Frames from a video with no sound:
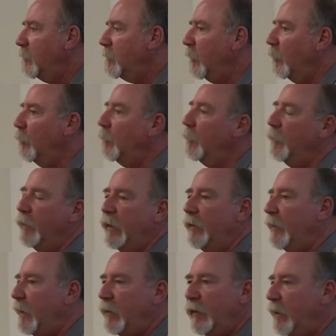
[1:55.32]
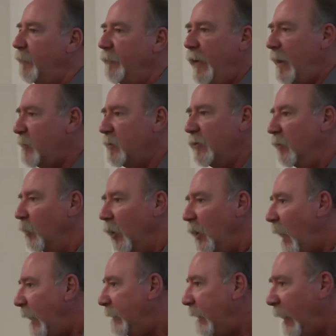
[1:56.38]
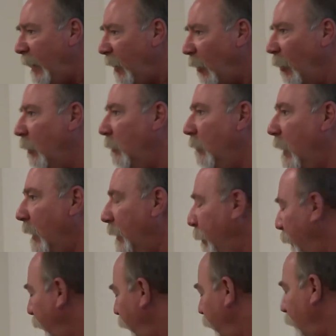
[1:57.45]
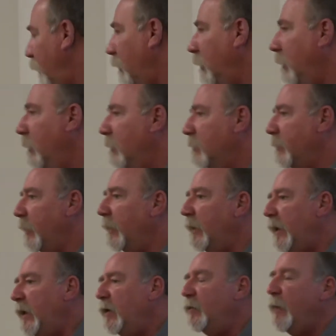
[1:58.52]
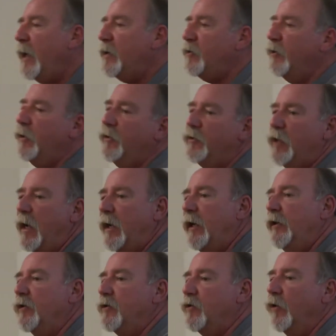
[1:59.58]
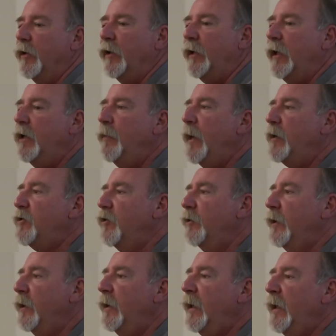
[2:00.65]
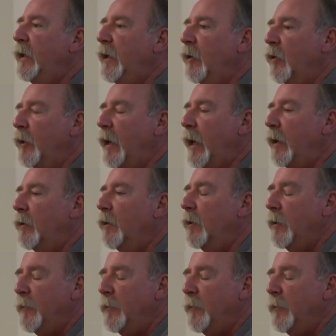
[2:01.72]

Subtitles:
So the effects look identical on the plant. So you need to make sure you're checking your soil. You need to make sure that you need to irrigate.